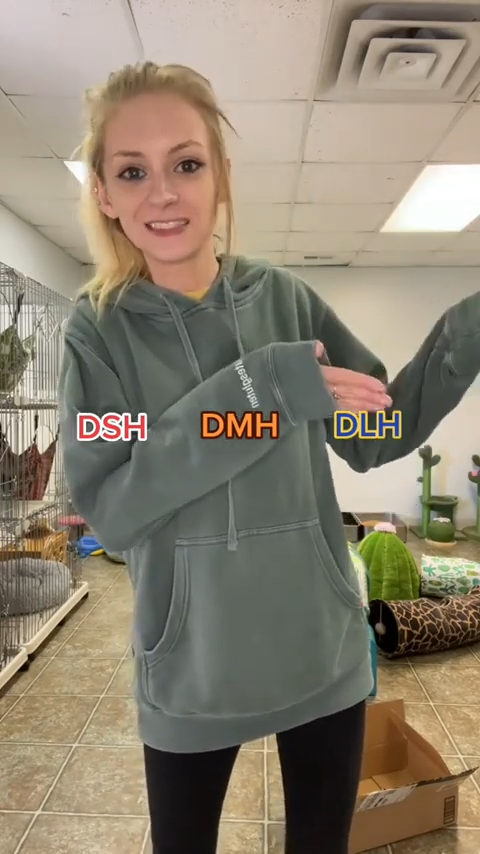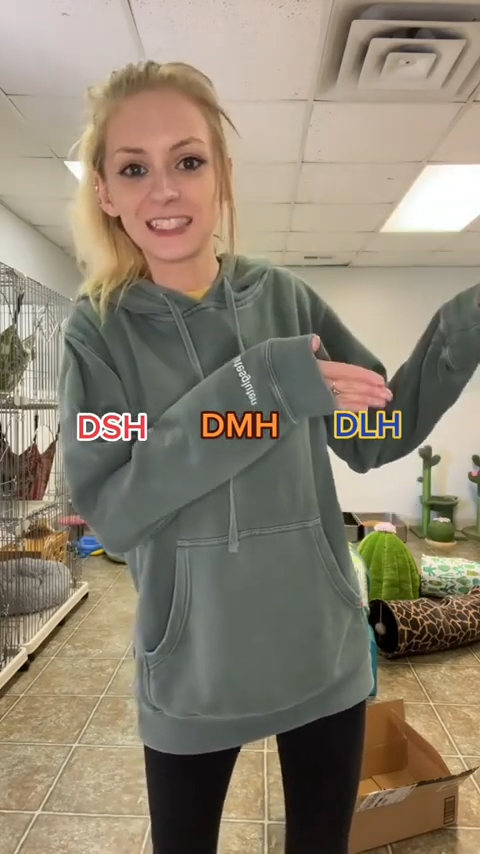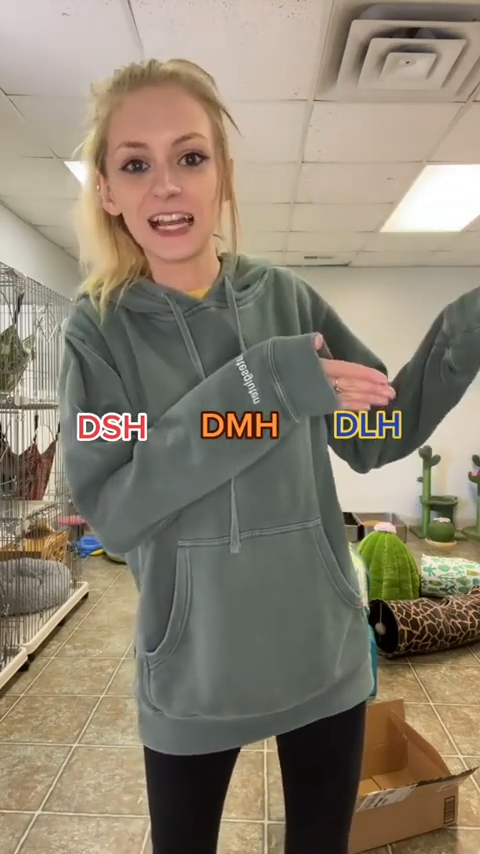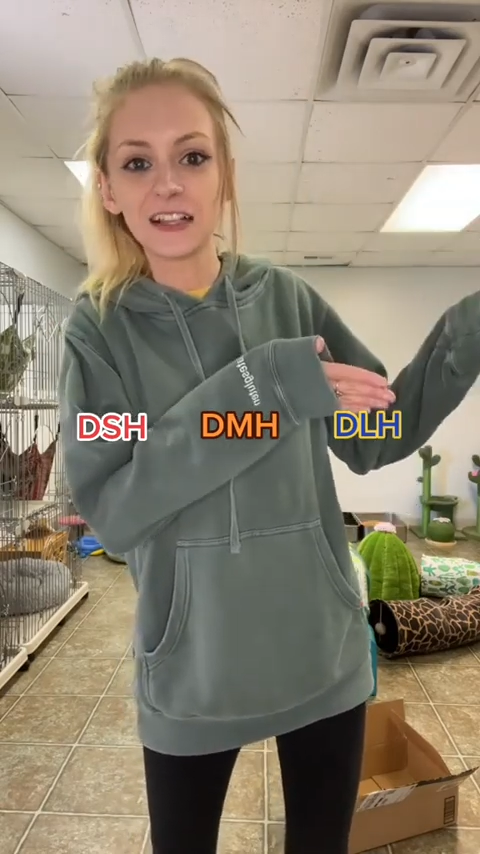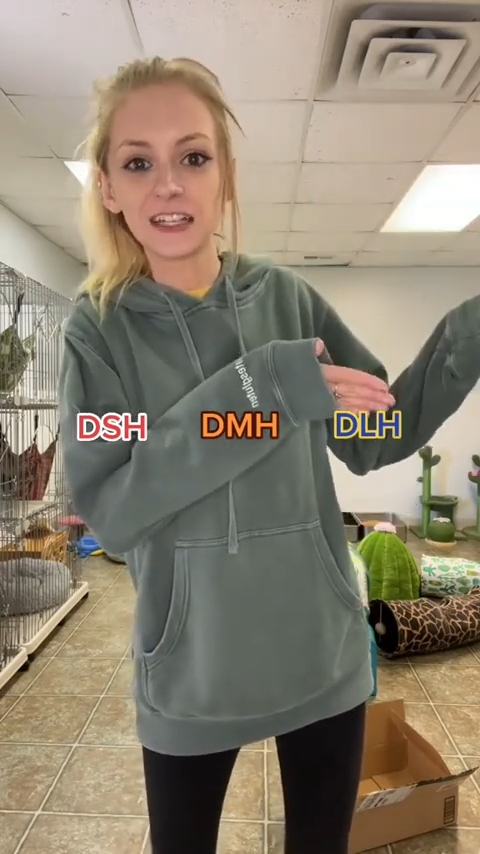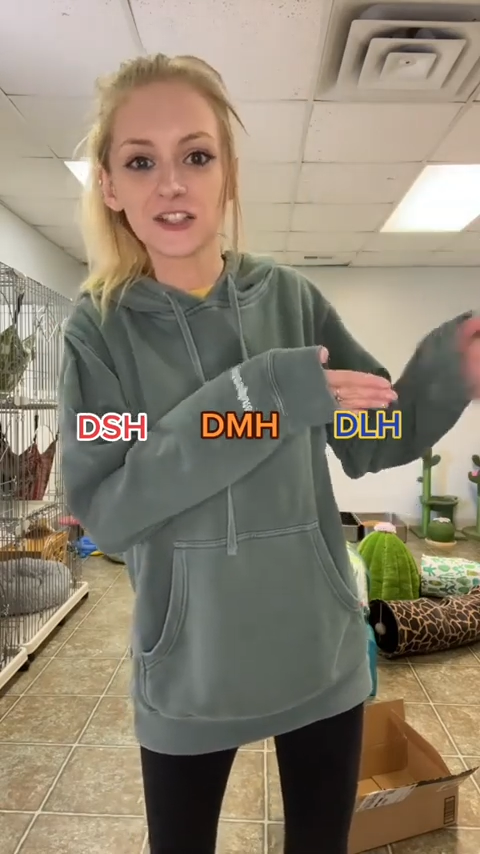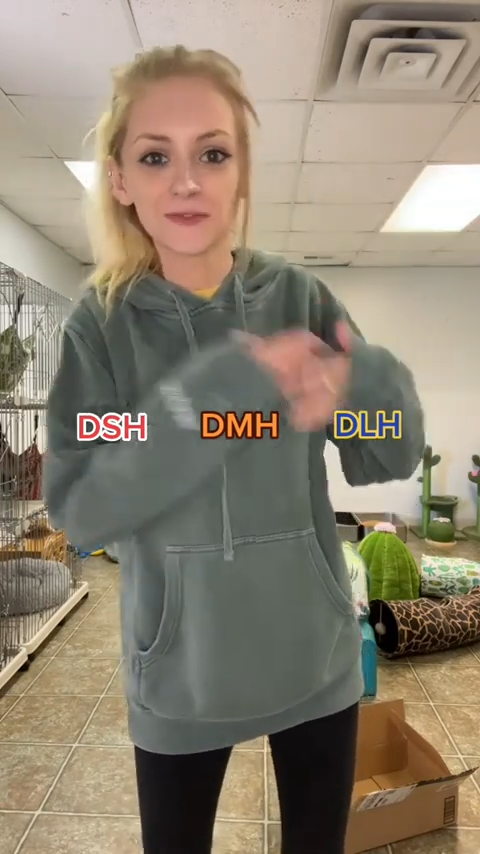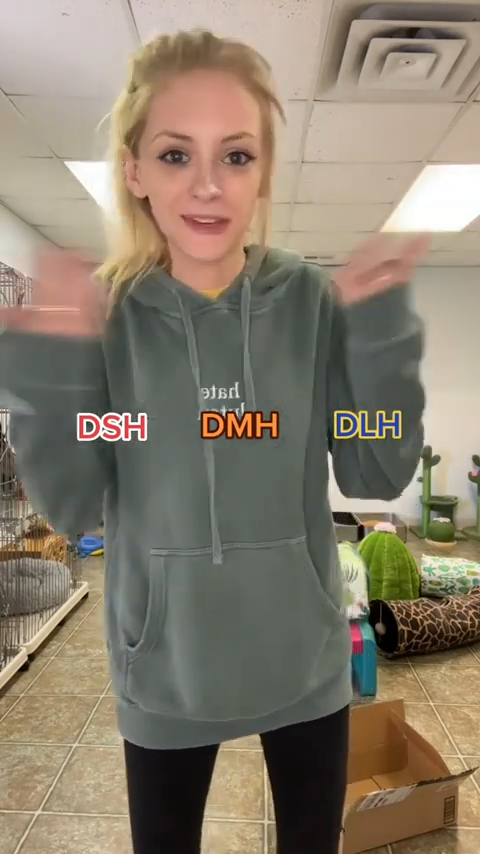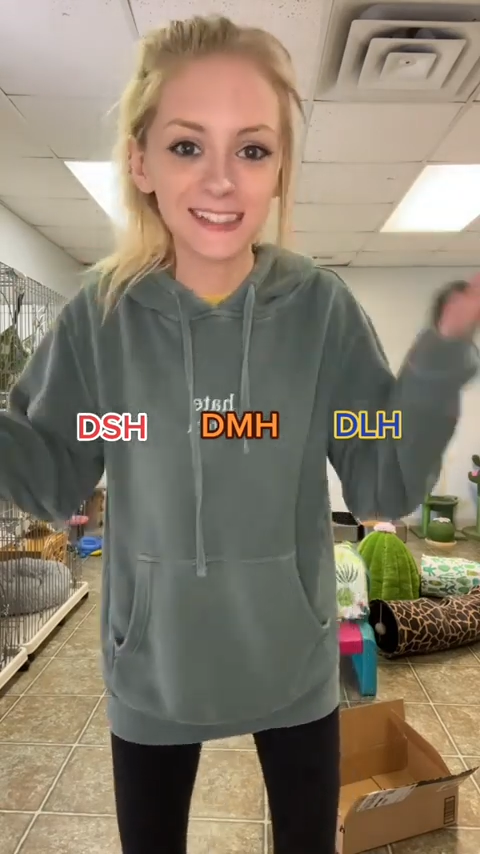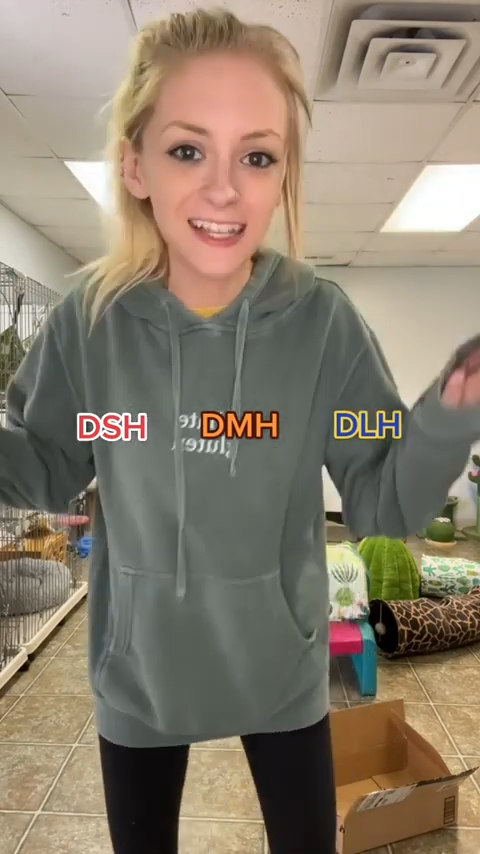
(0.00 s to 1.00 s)
DLH.
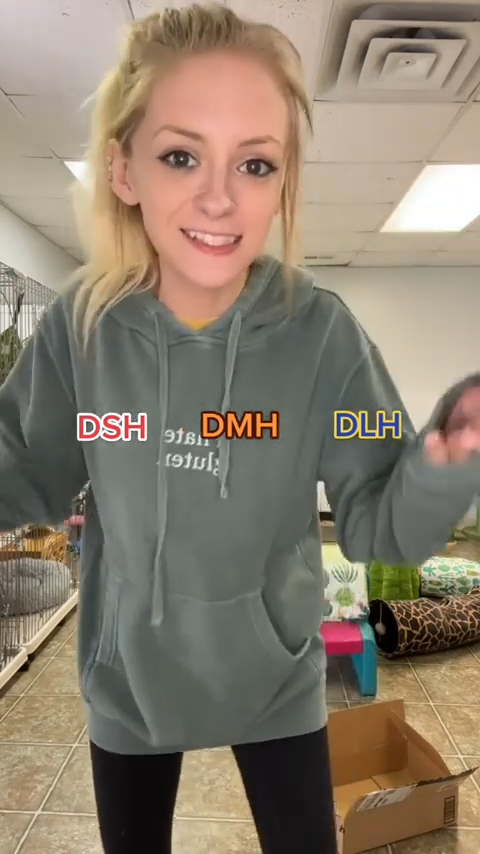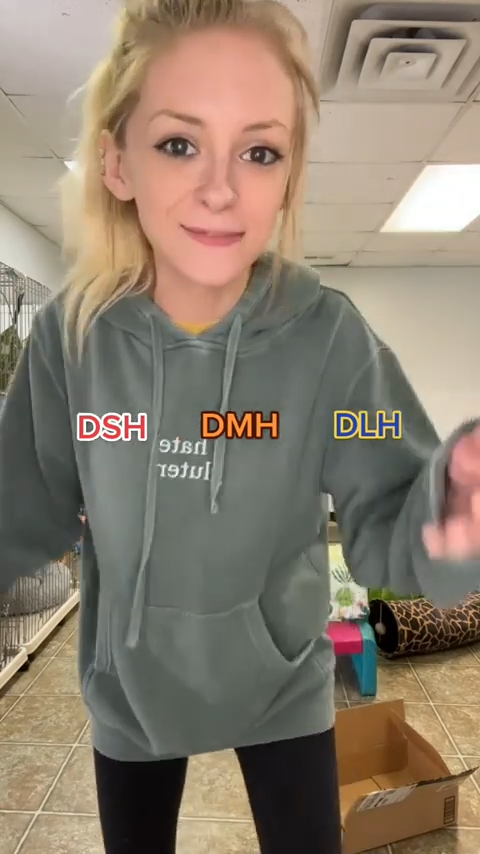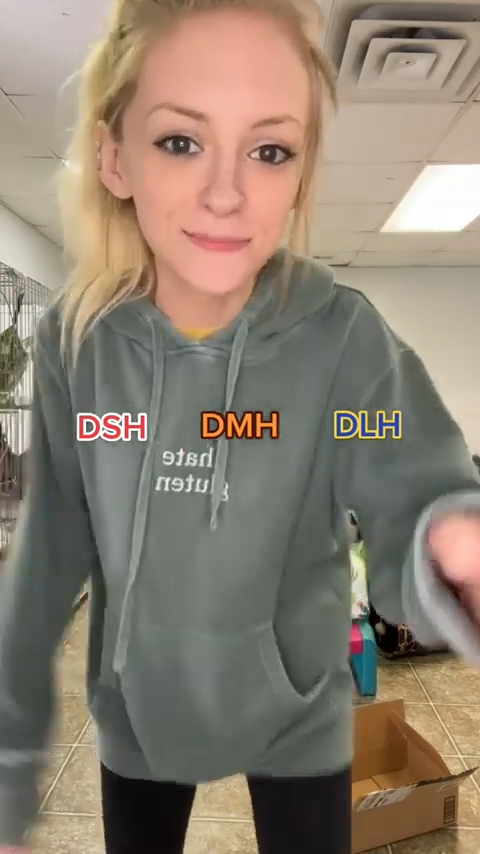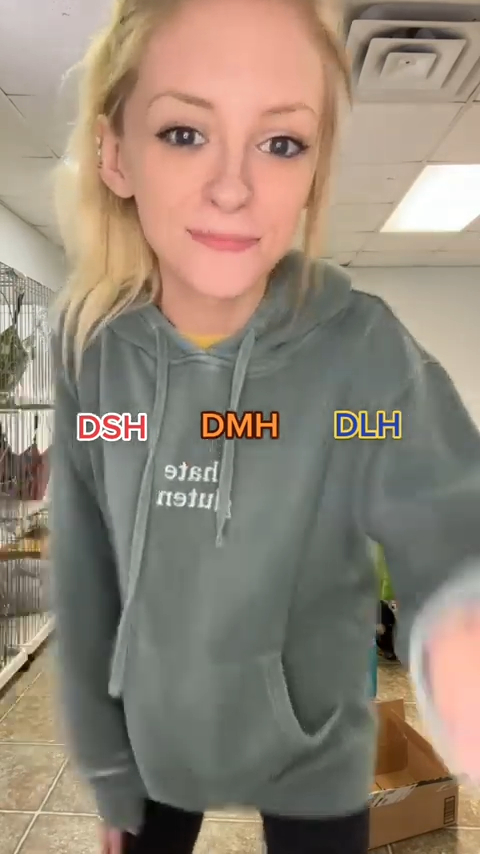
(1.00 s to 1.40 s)
Make sense?